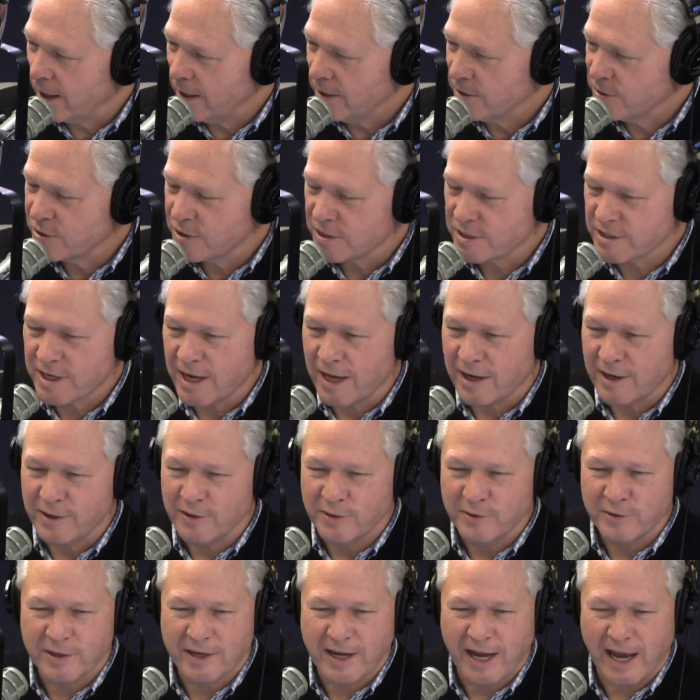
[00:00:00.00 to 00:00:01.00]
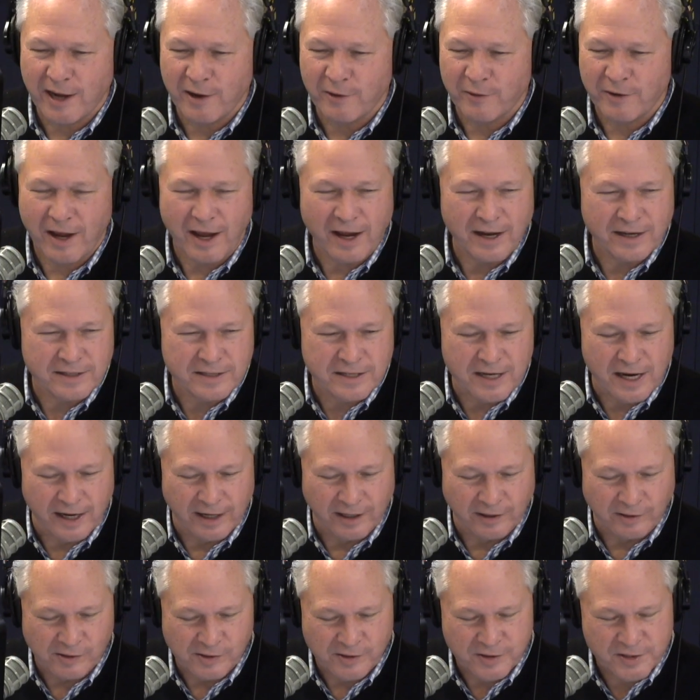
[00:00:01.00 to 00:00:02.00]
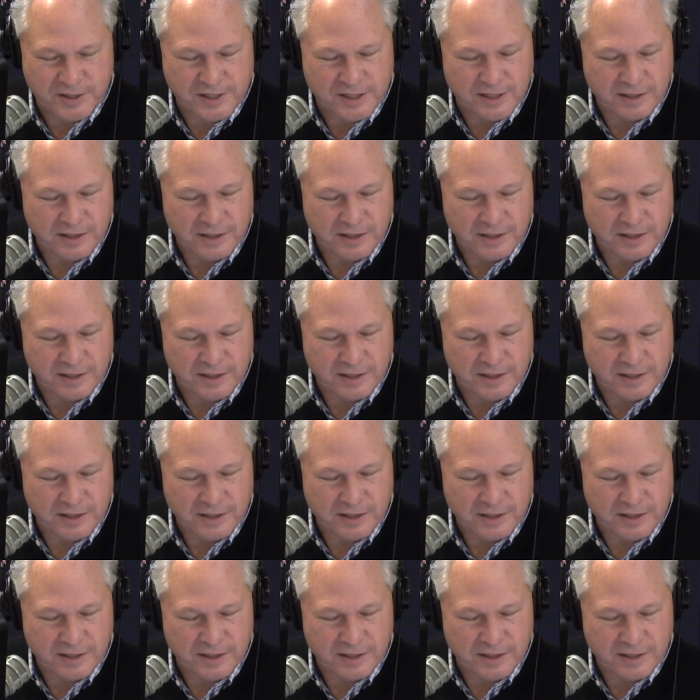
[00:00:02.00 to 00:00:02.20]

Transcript: I just got a new Cat O' Nine Tails.